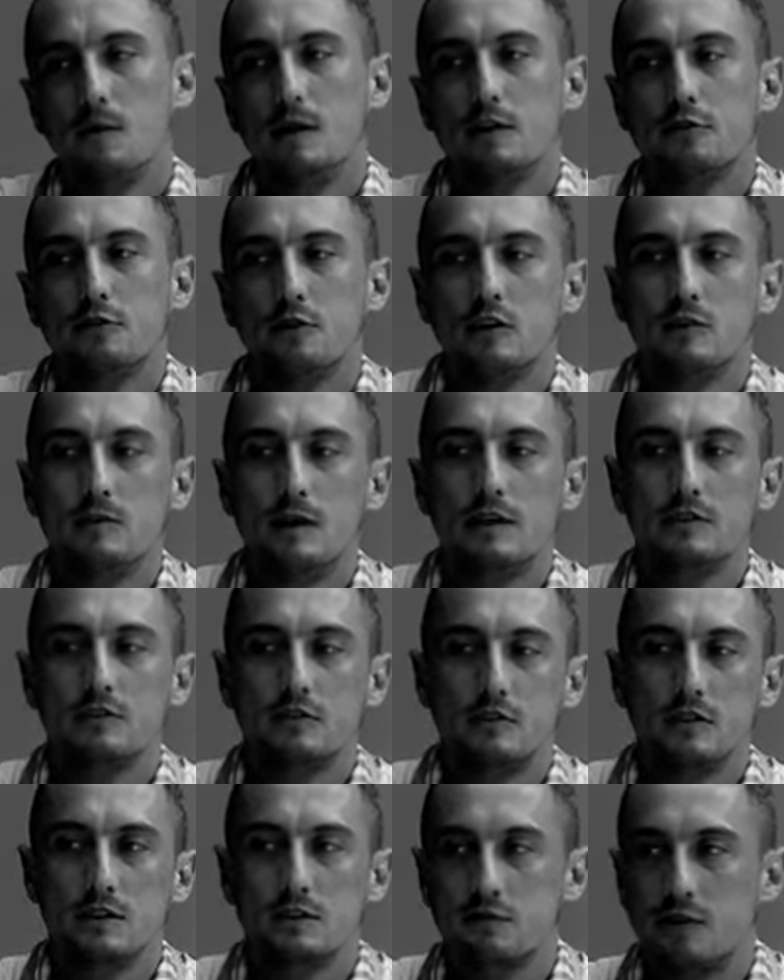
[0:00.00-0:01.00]
I mean, I thought about
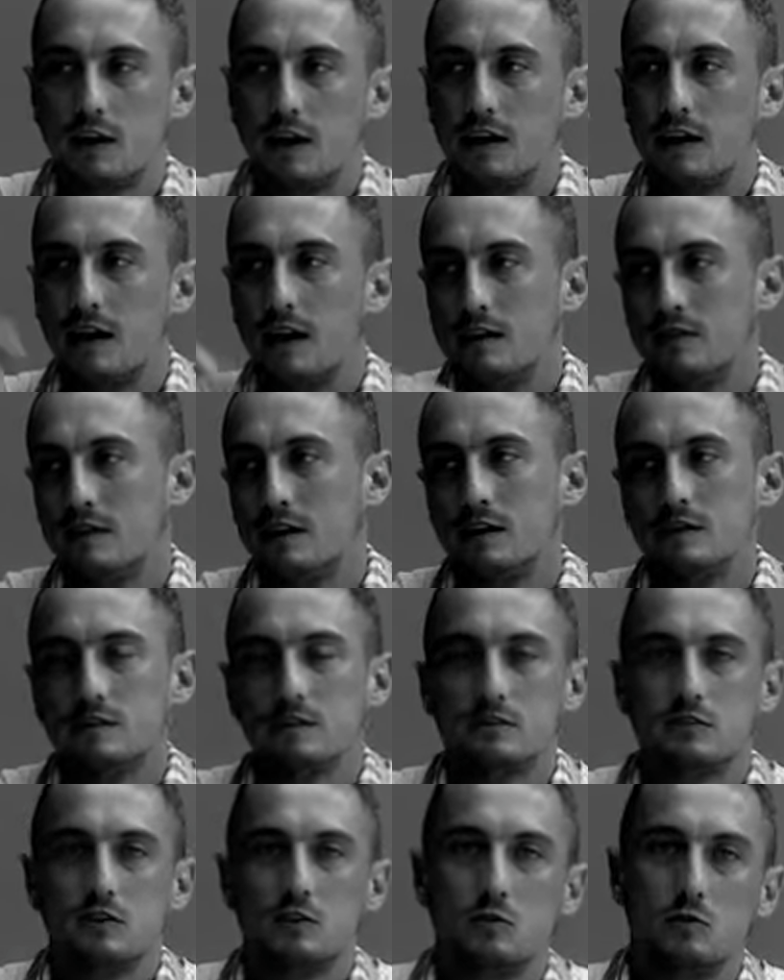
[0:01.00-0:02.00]
doing fine art, and then I
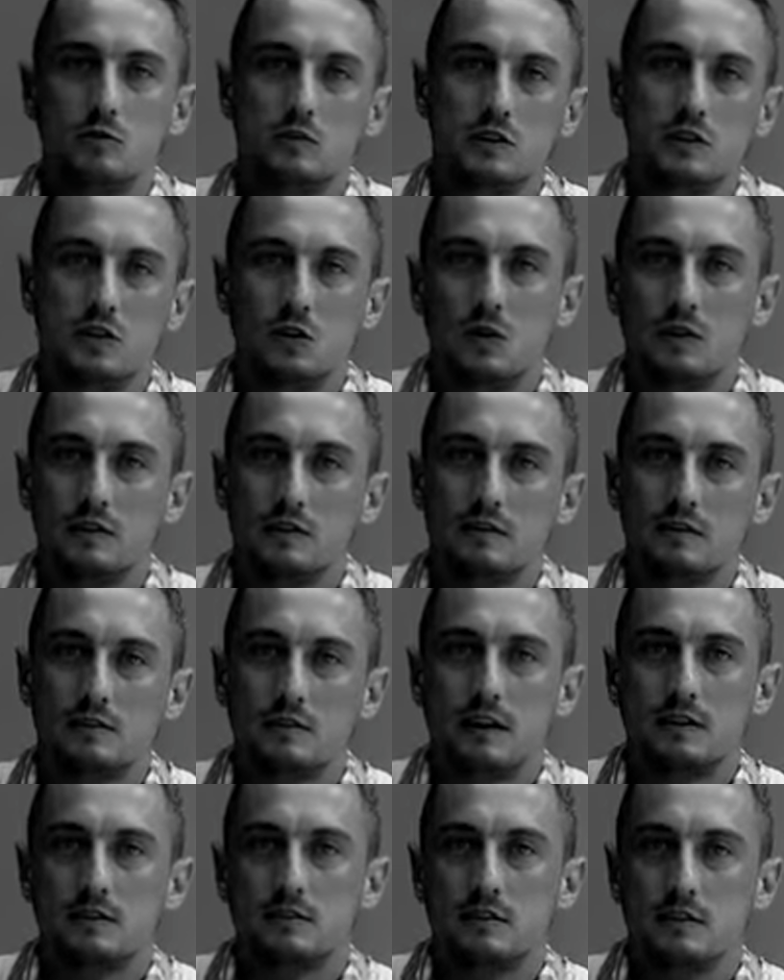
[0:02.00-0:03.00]
just thought, well, you know what, this is
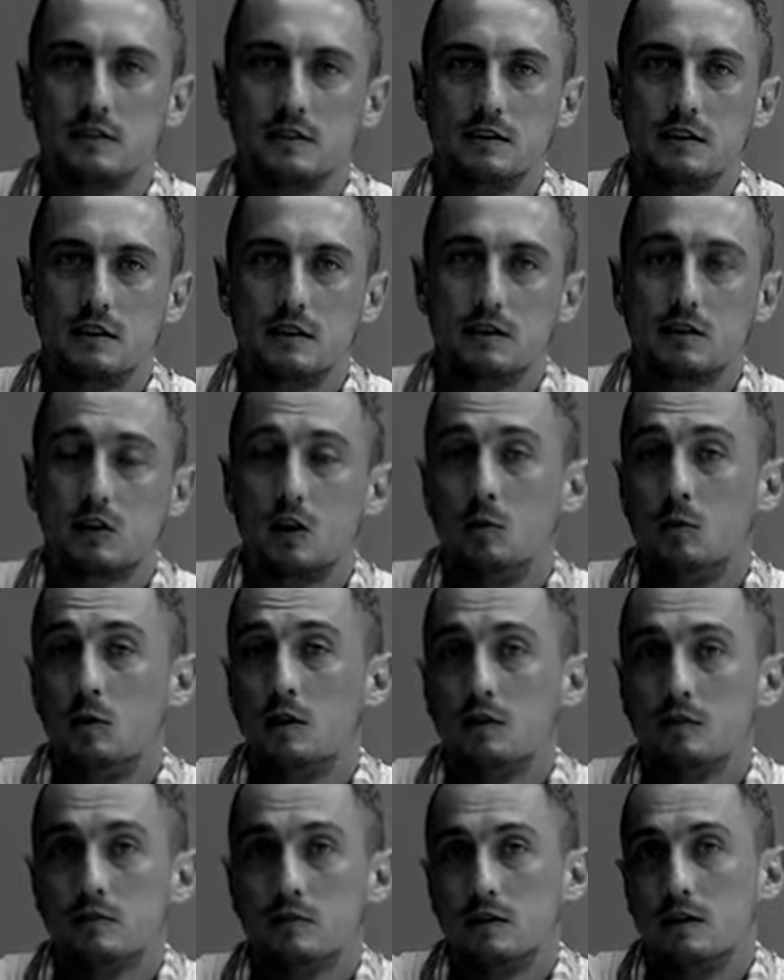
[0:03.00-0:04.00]
actually a
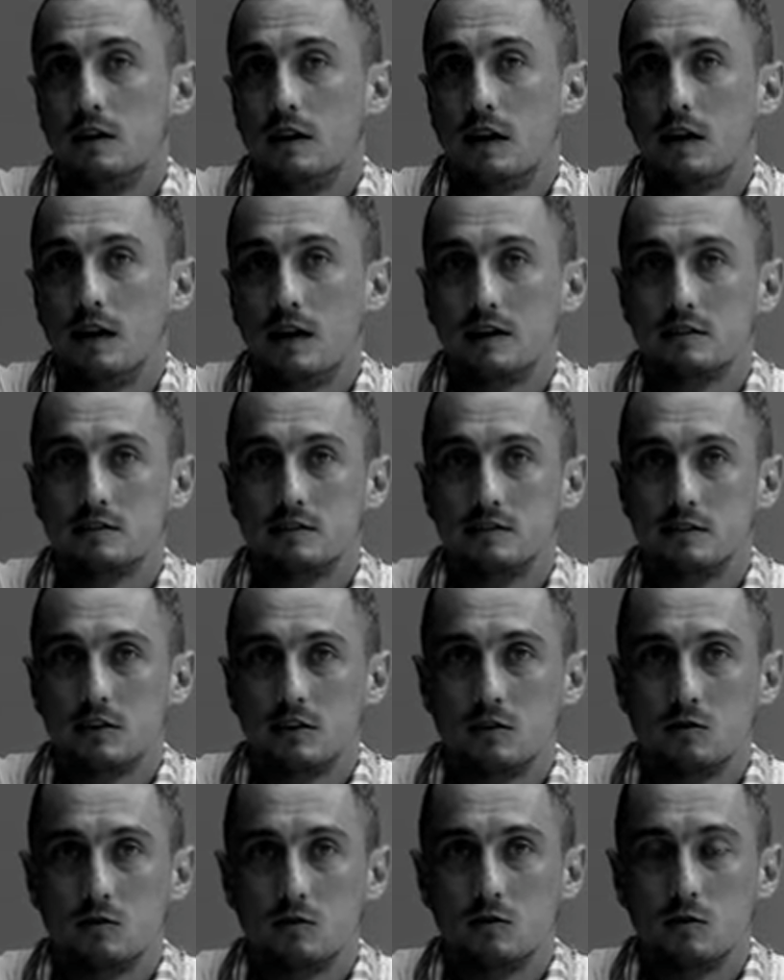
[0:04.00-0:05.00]
commerce, and I actually
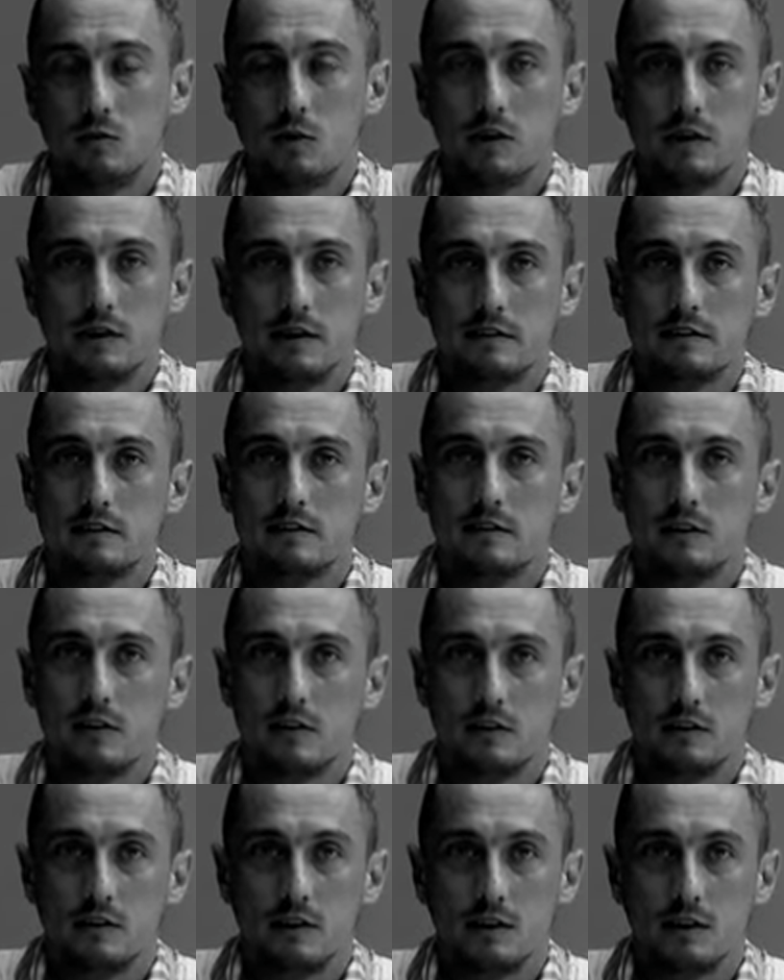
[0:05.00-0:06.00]
don't want to
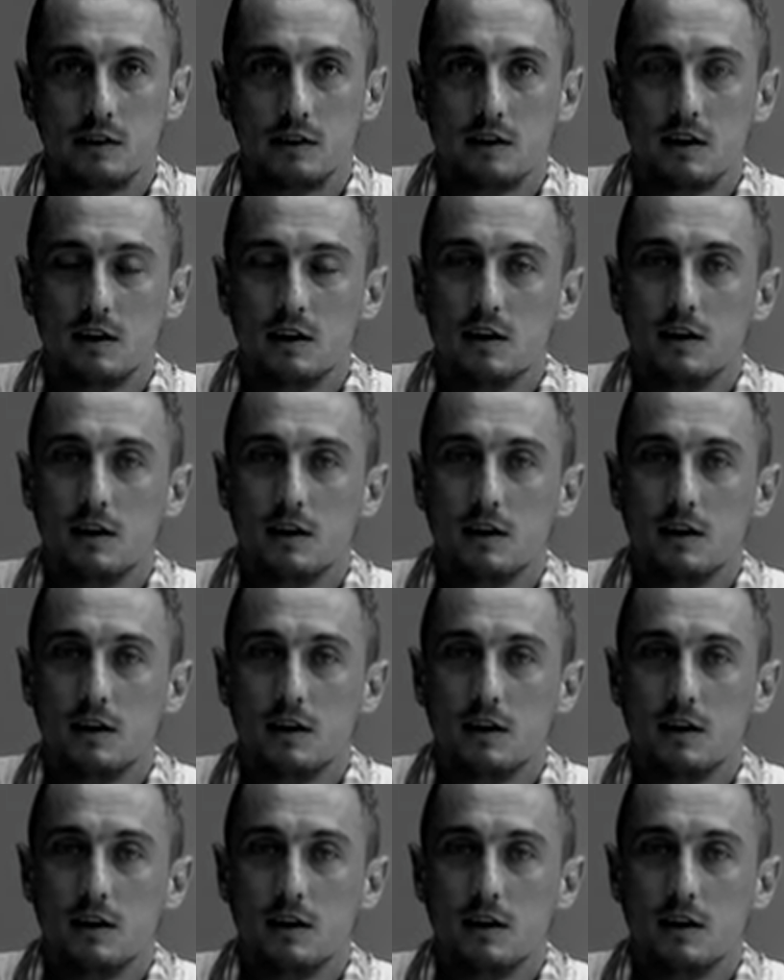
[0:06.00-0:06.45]
necessarily